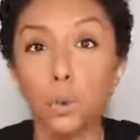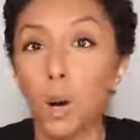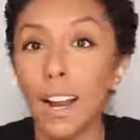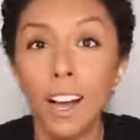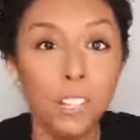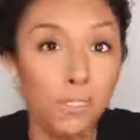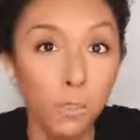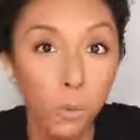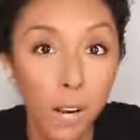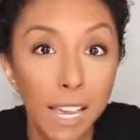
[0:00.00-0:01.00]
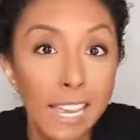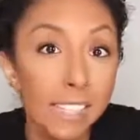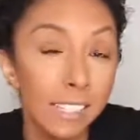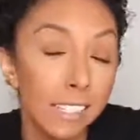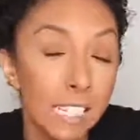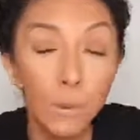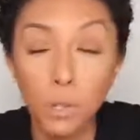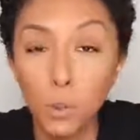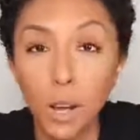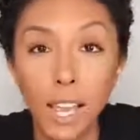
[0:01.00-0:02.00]
try out different ways and see
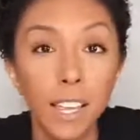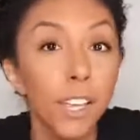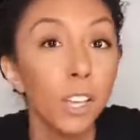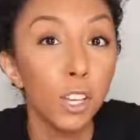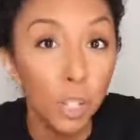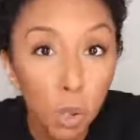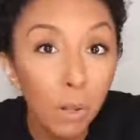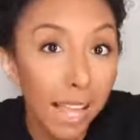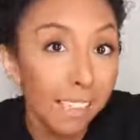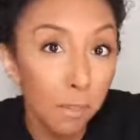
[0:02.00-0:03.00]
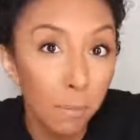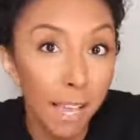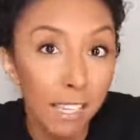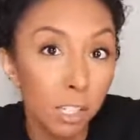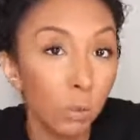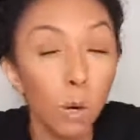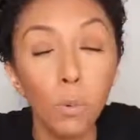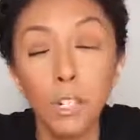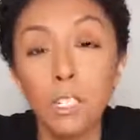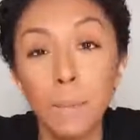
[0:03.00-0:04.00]
which way you like the best or
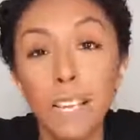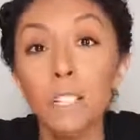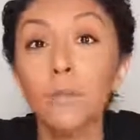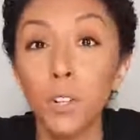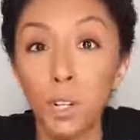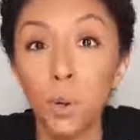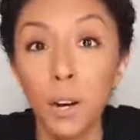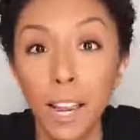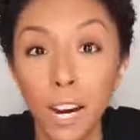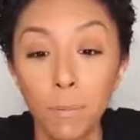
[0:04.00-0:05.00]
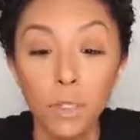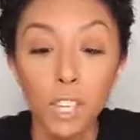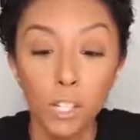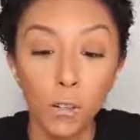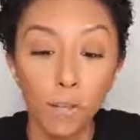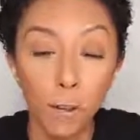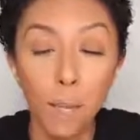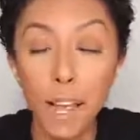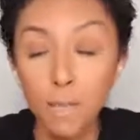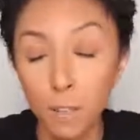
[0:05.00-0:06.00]
what works best for your hair. So for
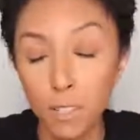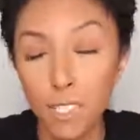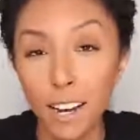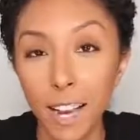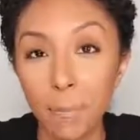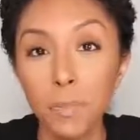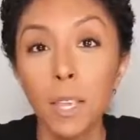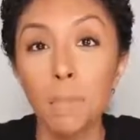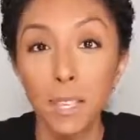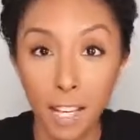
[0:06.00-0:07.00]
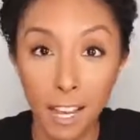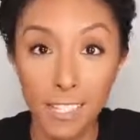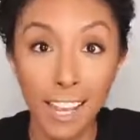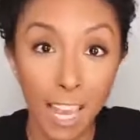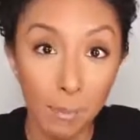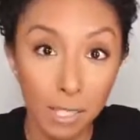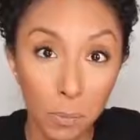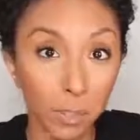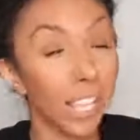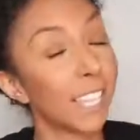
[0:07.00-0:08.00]
my first time, because I am
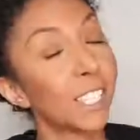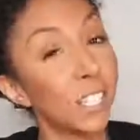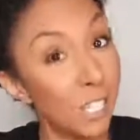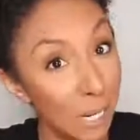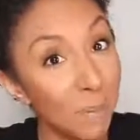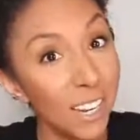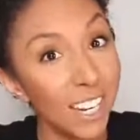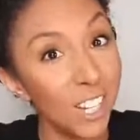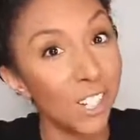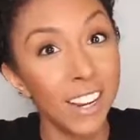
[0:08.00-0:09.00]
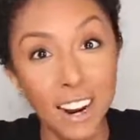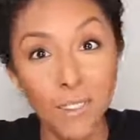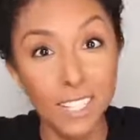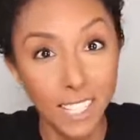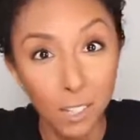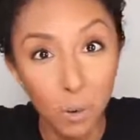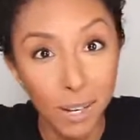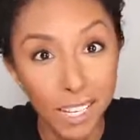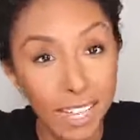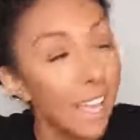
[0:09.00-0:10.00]
someone that likes to deep condition every single
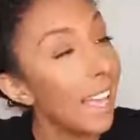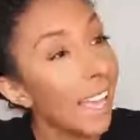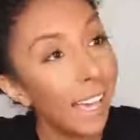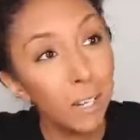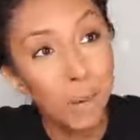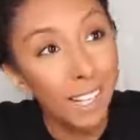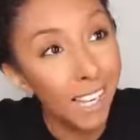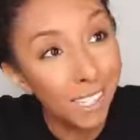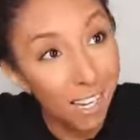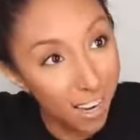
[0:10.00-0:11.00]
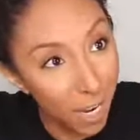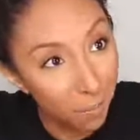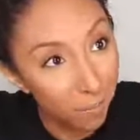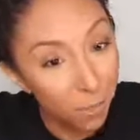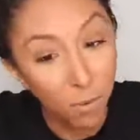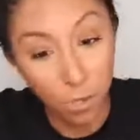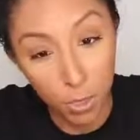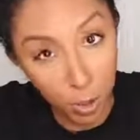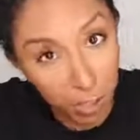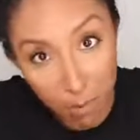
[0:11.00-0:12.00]
week, ain't nobody got time for
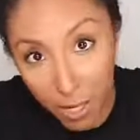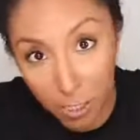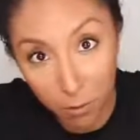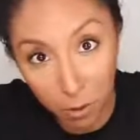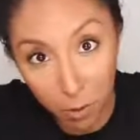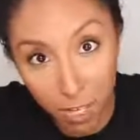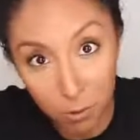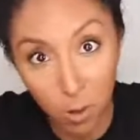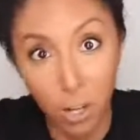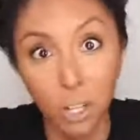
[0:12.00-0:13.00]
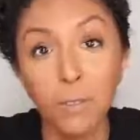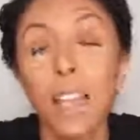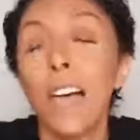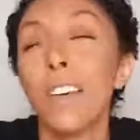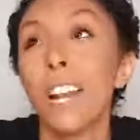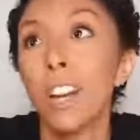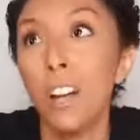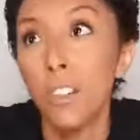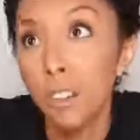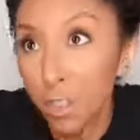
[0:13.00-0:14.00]
30 minutes for the rice water and then
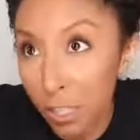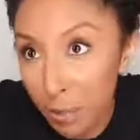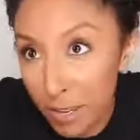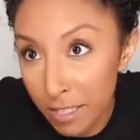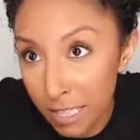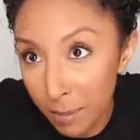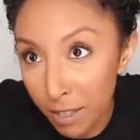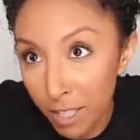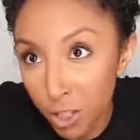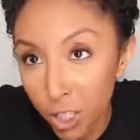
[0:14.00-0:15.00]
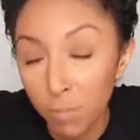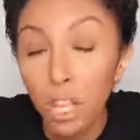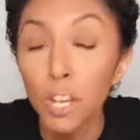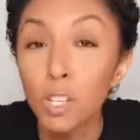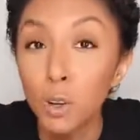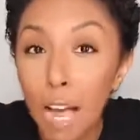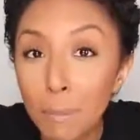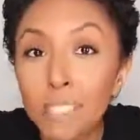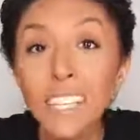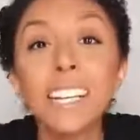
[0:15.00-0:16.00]
another 30 minutes deep condition. So
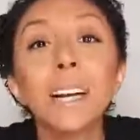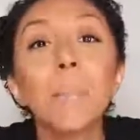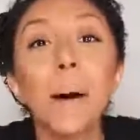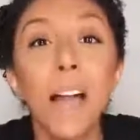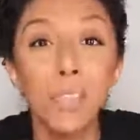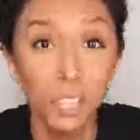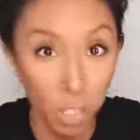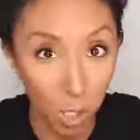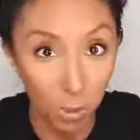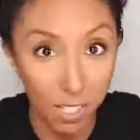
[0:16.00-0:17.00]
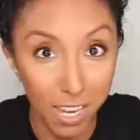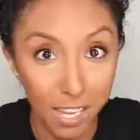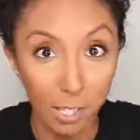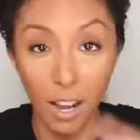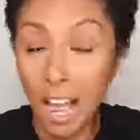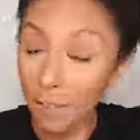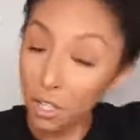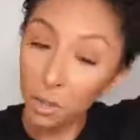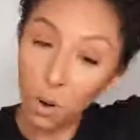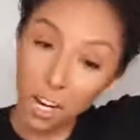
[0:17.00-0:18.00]
I'm just gonna combine the two today. So I've
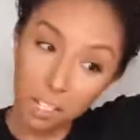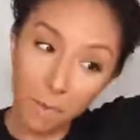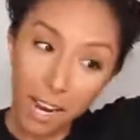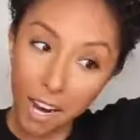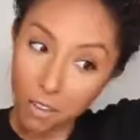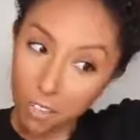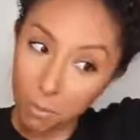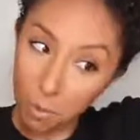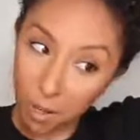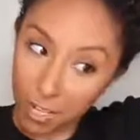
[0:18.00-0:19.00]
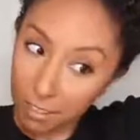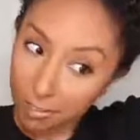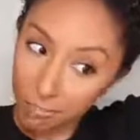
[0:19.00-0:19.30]
already washed my hair this morning.